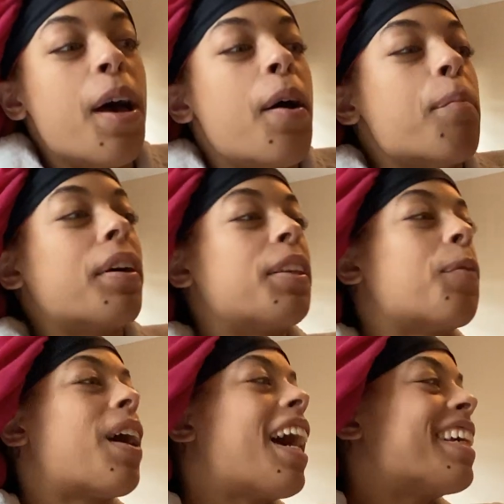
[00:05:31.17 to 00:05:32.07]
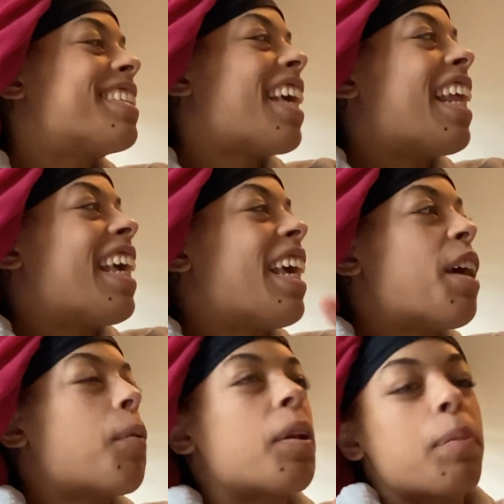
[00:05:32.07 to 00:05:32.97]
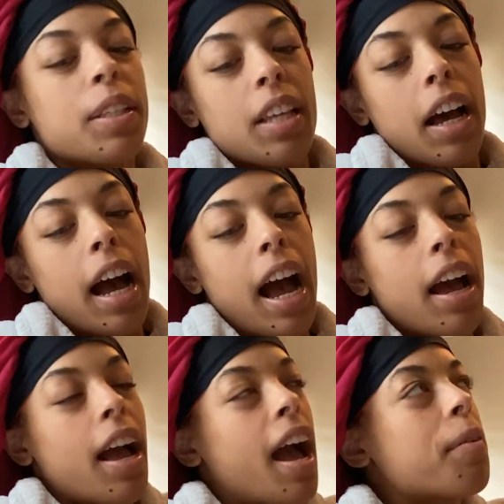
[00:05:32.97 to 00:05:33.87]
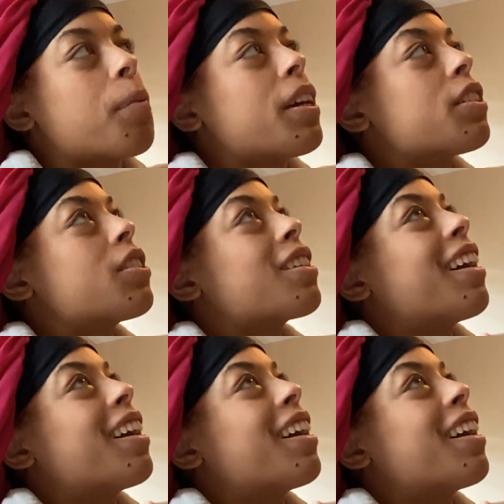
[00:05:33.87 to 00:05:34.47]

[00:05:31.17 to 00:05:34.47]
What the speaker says: But the way I said it, it would have been, I wish,